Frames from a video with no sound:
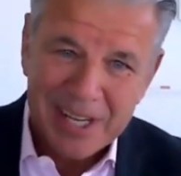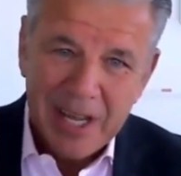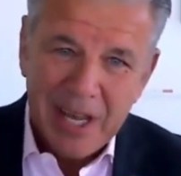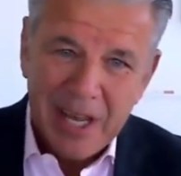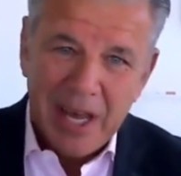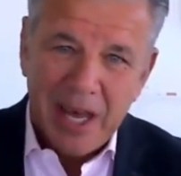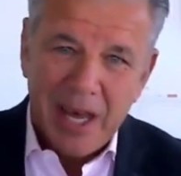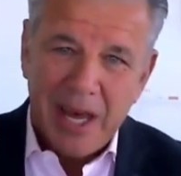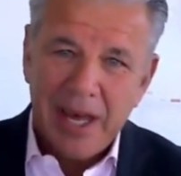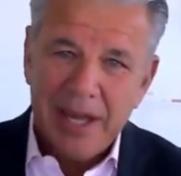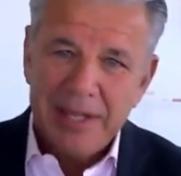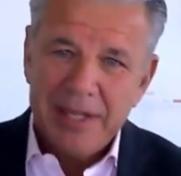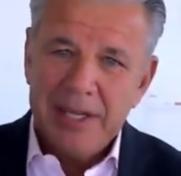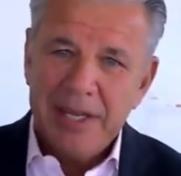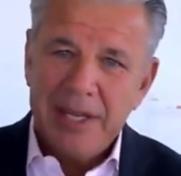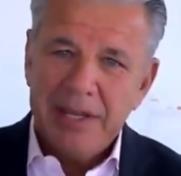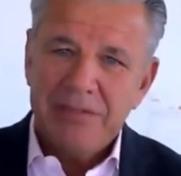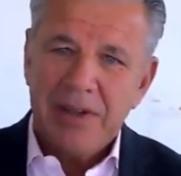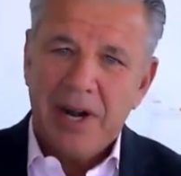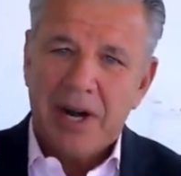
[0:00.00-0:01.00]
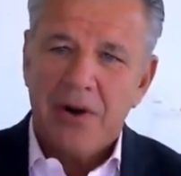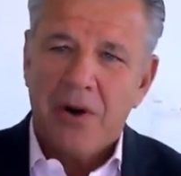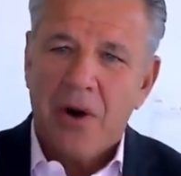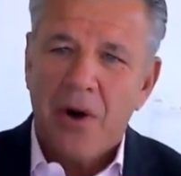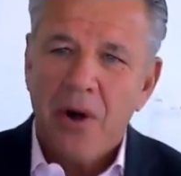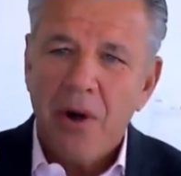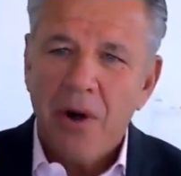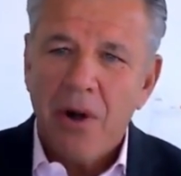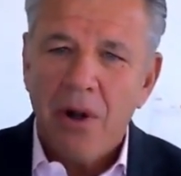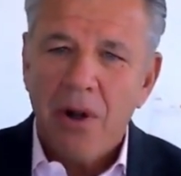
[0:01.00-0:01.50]
And these are
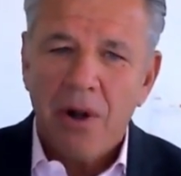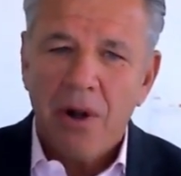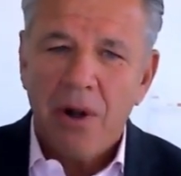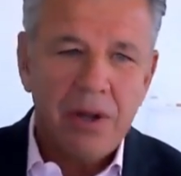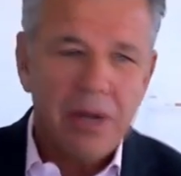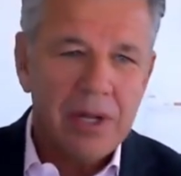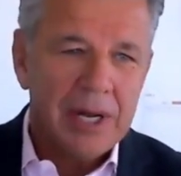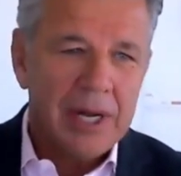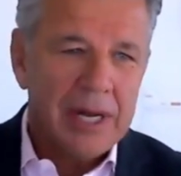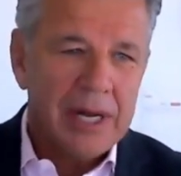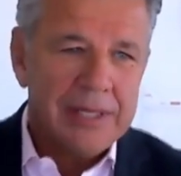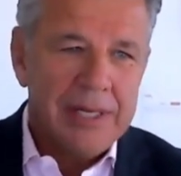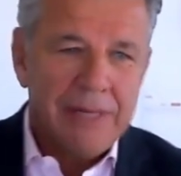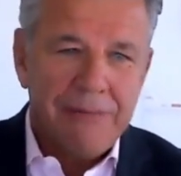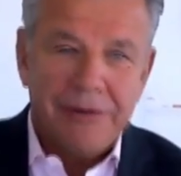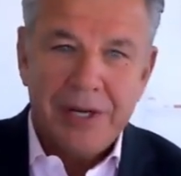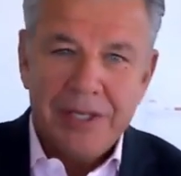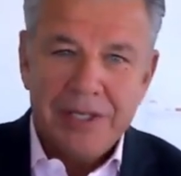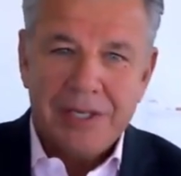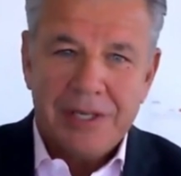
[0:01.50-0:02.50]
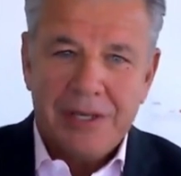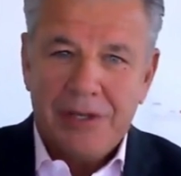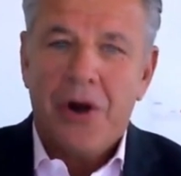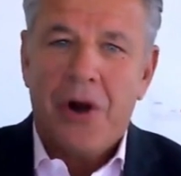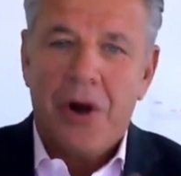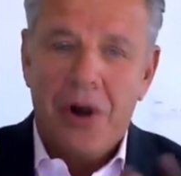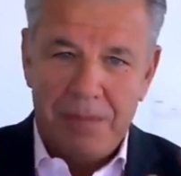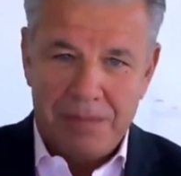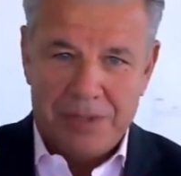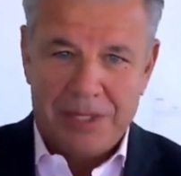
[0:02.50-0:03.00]
all different
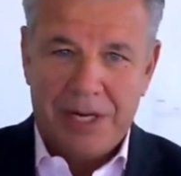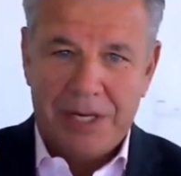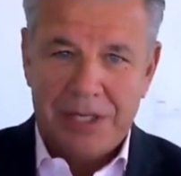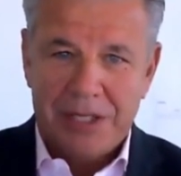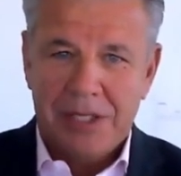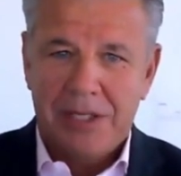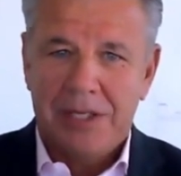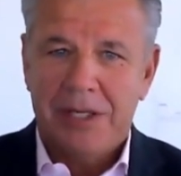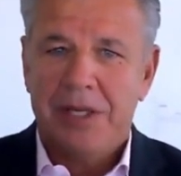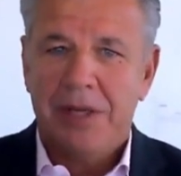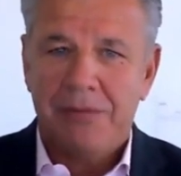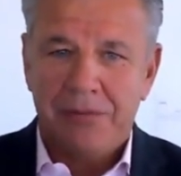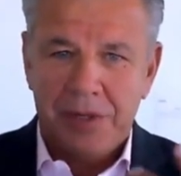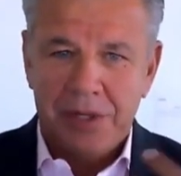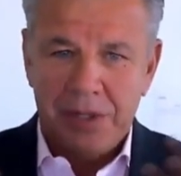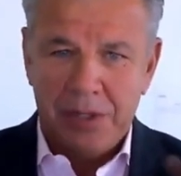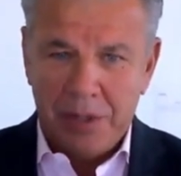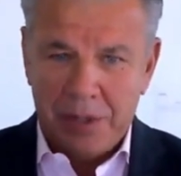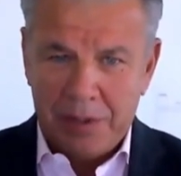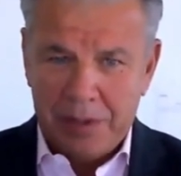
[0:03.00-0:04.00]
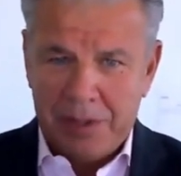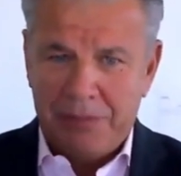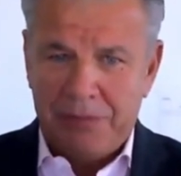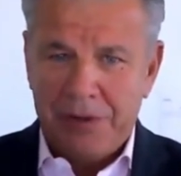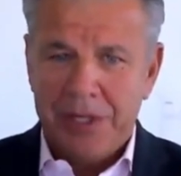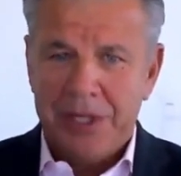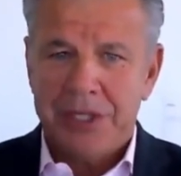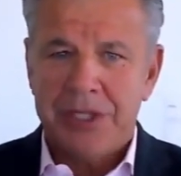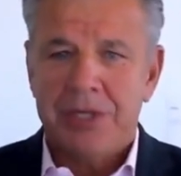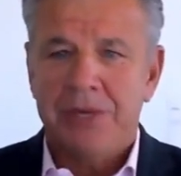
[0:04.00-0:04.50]
terms, actually, different
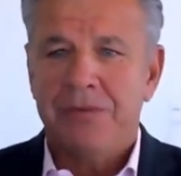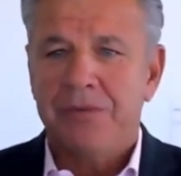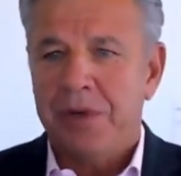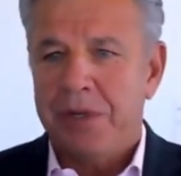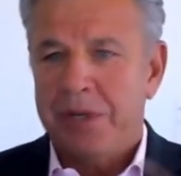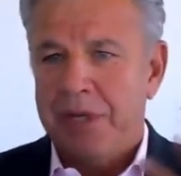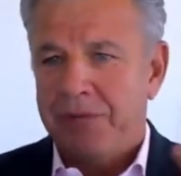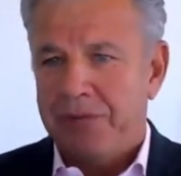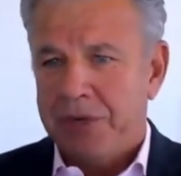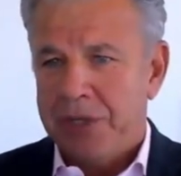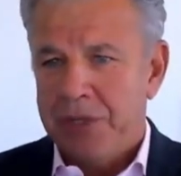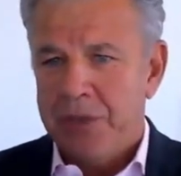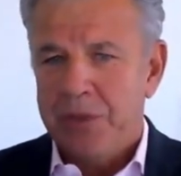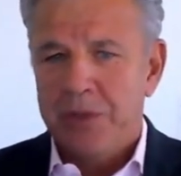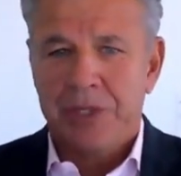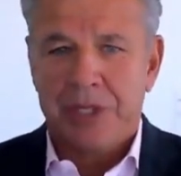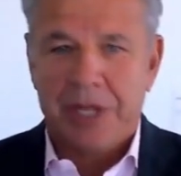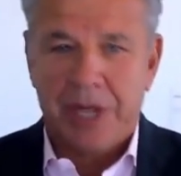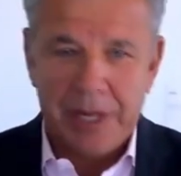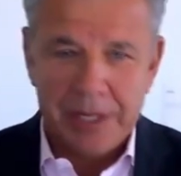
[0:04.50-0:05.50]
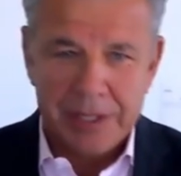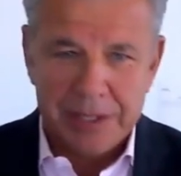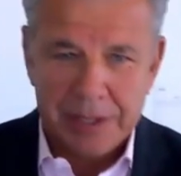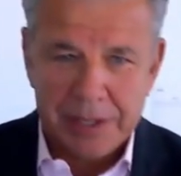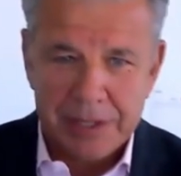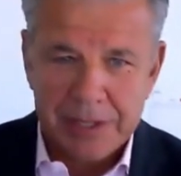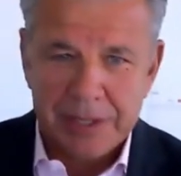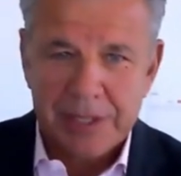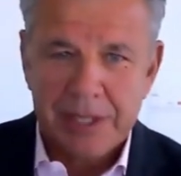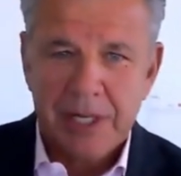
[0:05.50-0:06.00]
definitions for different use
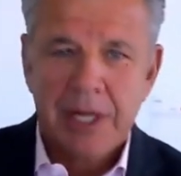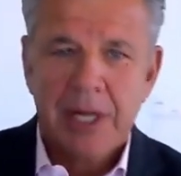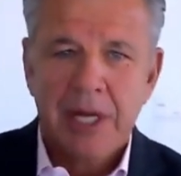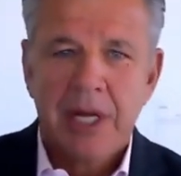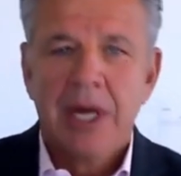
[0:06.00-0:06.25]
cases.